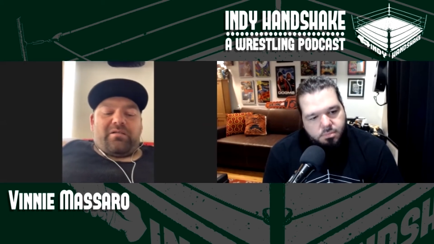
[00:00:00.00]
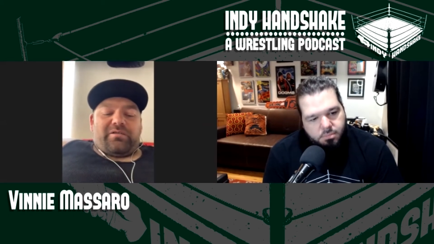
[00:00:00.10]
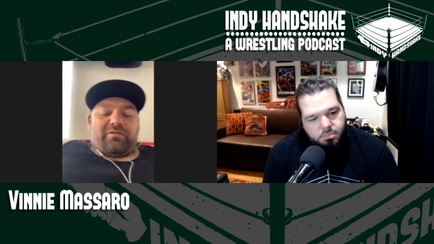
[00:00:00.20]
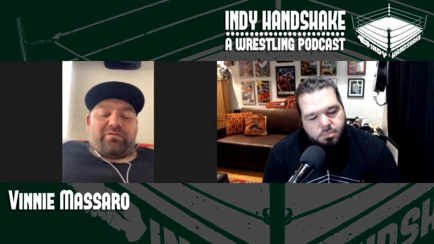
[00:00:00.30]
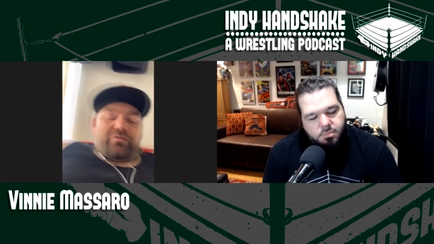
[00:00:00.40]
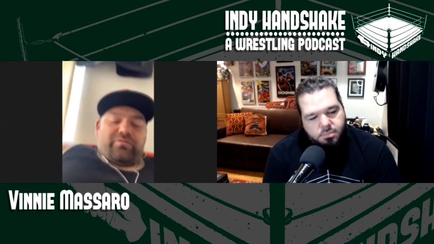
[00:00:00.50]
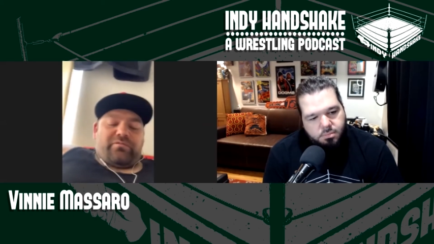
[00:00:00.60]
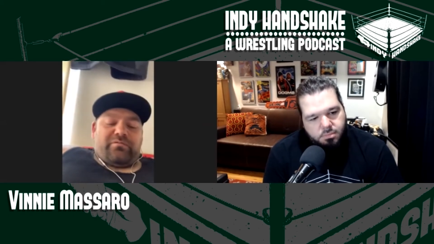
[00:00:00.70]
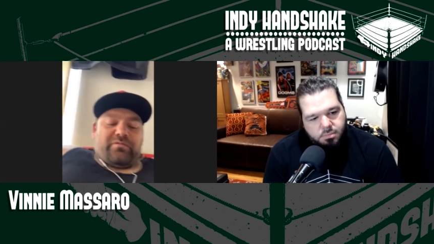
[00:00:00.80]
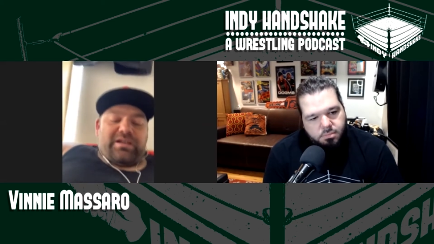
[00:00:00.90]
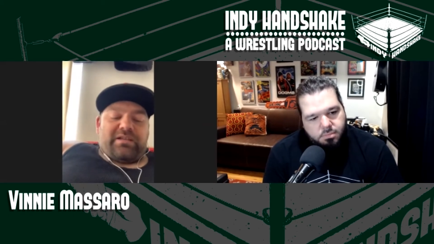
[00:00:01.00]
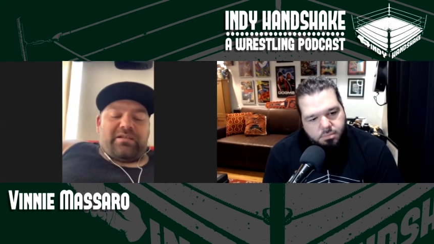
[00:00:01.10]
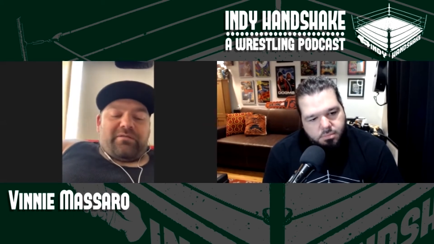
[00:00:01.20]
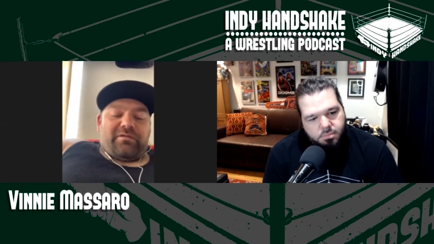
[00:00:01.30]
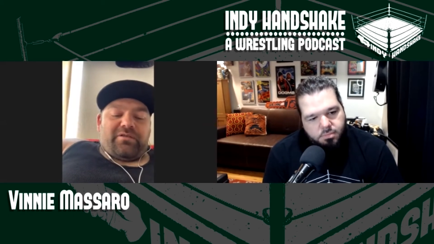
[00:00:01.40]
Speaker 1: So and
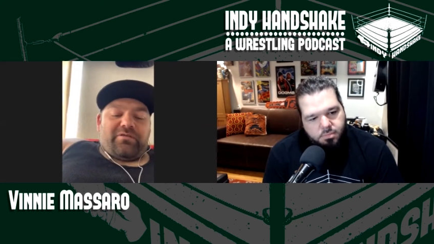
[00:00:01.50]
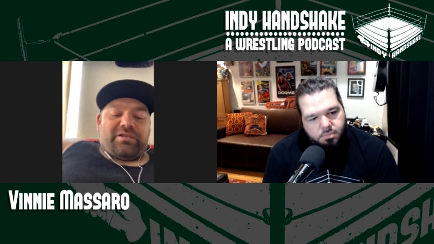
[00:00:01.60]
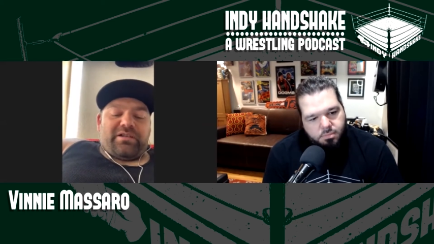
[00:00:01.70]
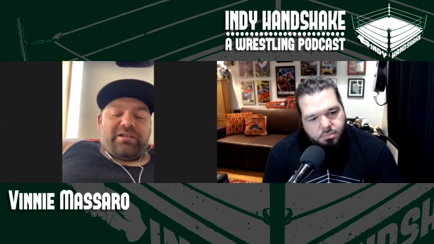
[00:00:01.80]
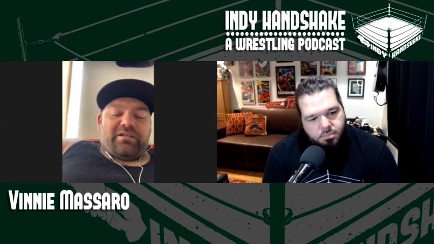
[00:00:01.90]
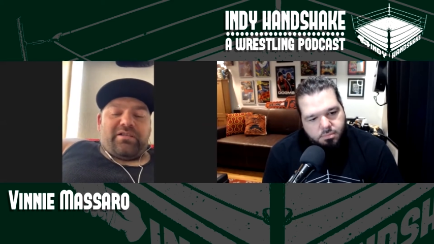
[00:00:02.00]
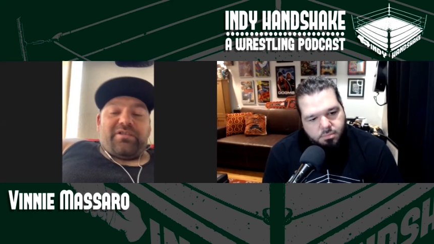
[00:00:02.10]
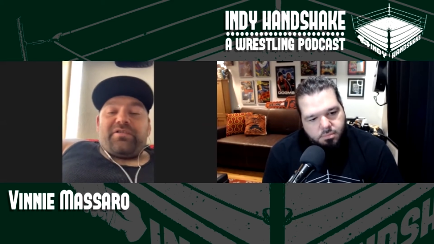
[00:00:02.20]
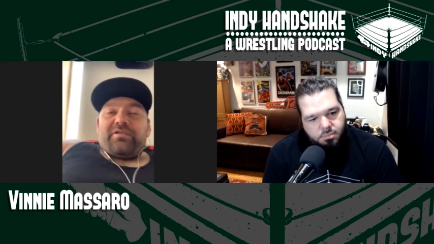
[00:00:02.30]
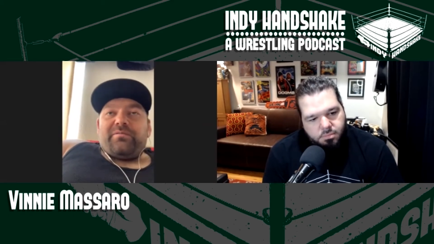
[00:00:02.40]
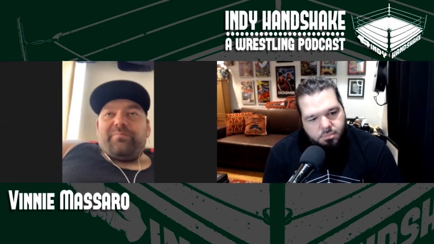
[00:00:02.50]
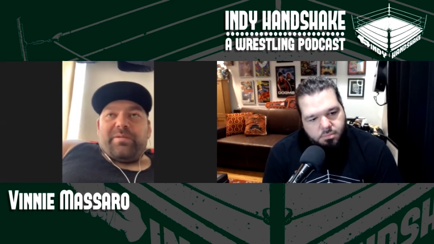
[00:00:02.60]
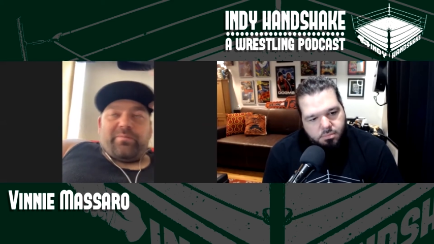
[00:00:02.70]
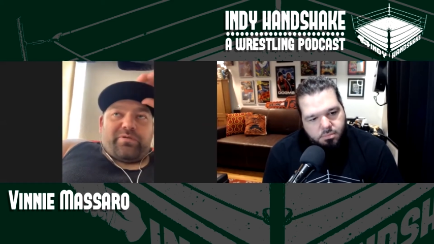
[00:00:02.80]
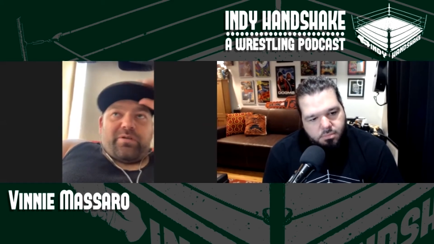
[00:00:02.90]
uh, you know and then the other
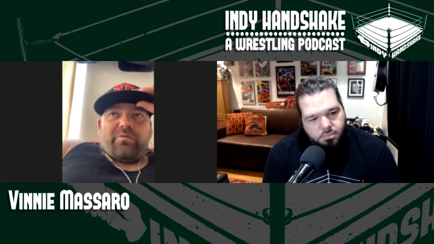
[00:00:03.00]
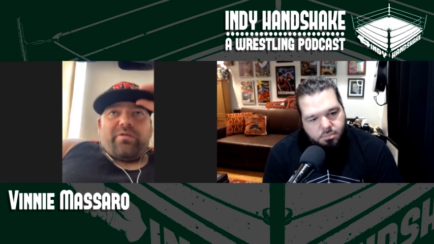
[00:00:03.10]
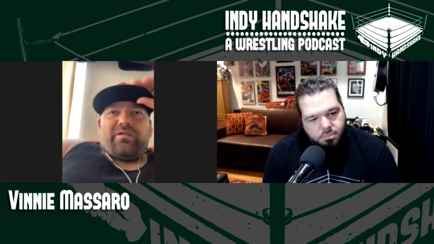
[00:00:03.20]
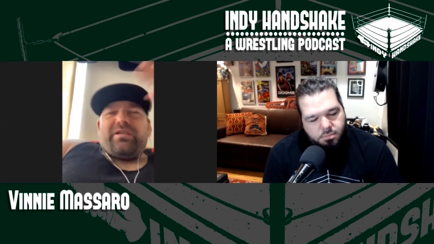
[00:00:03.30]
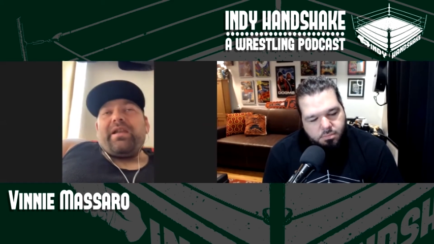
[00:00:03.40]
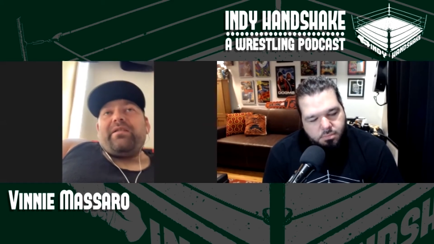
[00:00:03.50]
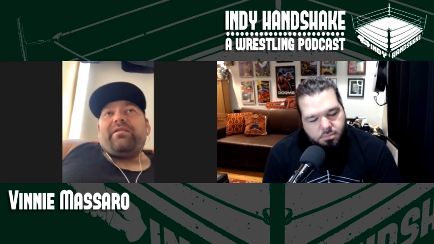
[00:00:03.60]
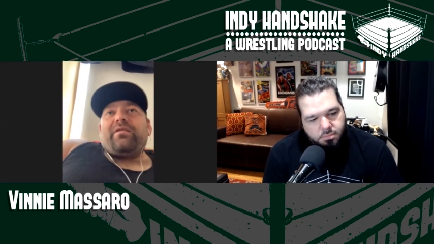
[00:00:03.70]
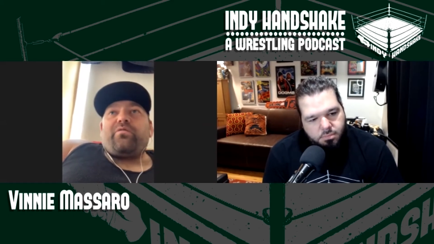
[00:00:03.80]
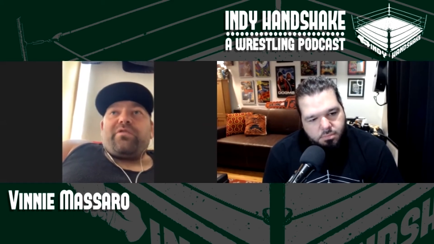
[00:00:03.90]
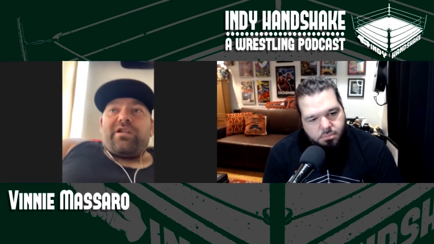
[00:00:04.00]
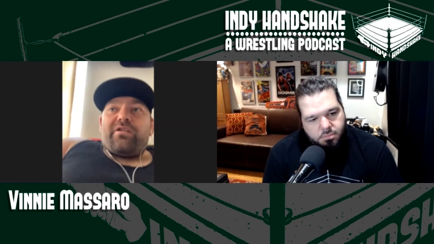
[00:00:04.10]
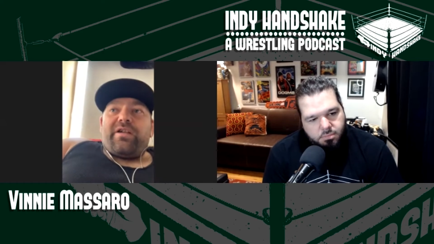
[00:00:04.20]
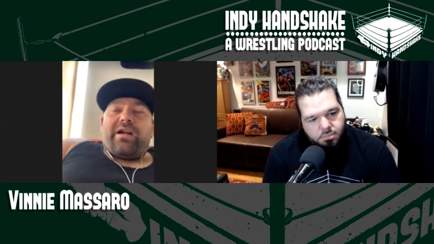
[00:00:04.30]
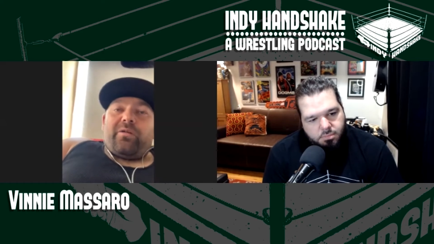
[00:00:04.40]
people that were that that were
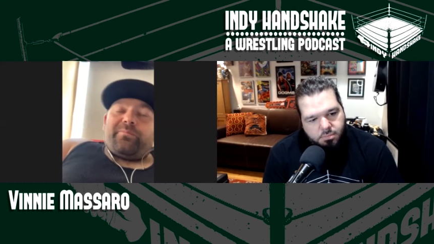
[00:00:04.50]
there to help